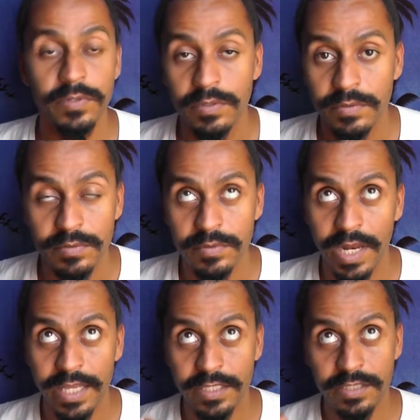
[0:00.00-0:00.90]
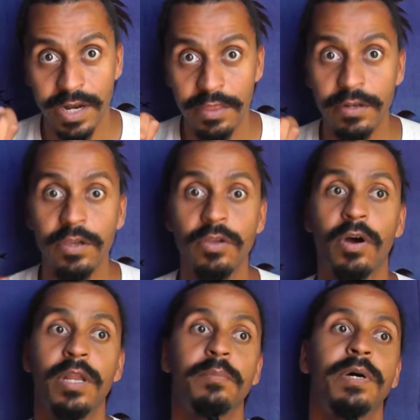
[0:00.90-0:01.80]
uh, like strengthen your
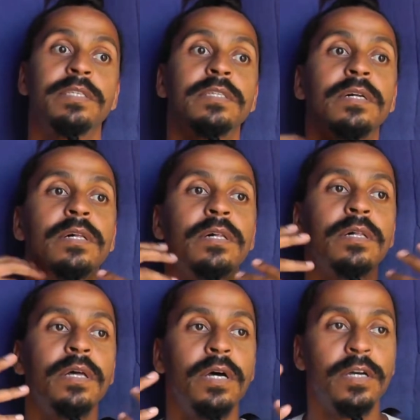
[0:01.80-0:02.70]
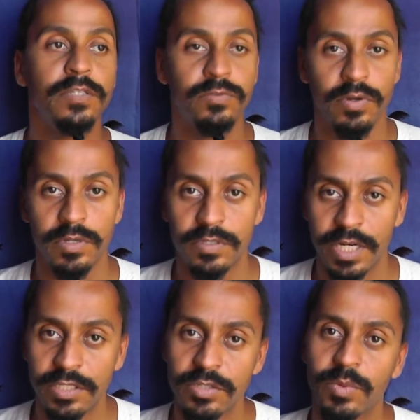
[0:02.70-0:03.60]
yawning muscle,
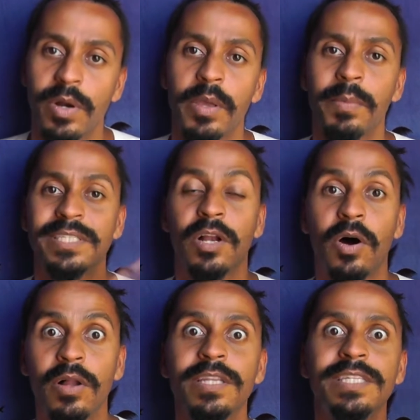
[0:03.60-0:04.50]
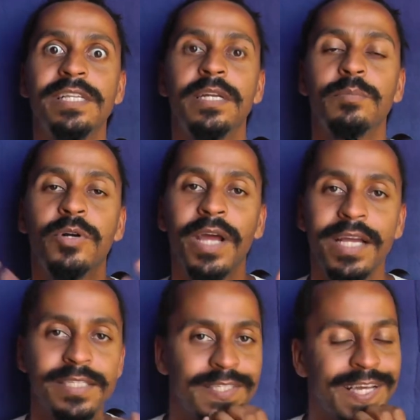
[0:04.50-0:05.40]
stretch your swallowing muscle. All these little motor
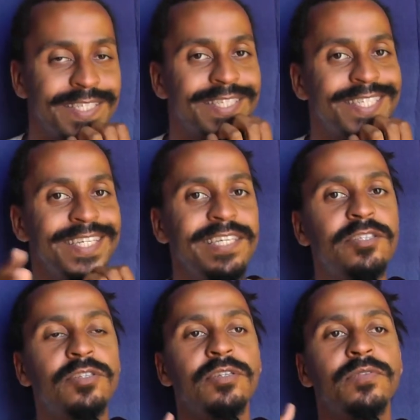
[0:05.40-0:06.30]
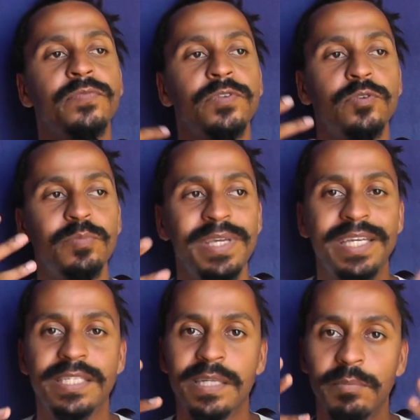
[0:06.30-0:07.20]
exercises need to be
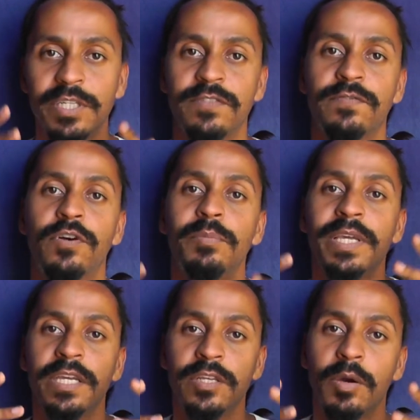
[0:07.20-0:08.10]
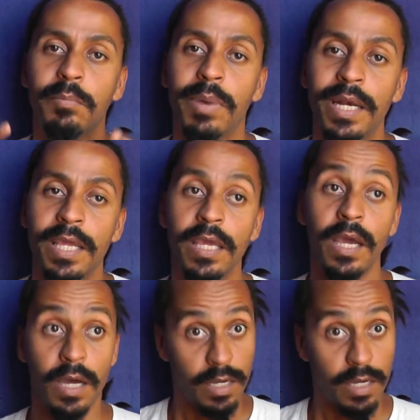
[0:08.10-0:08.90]
established firmly in your body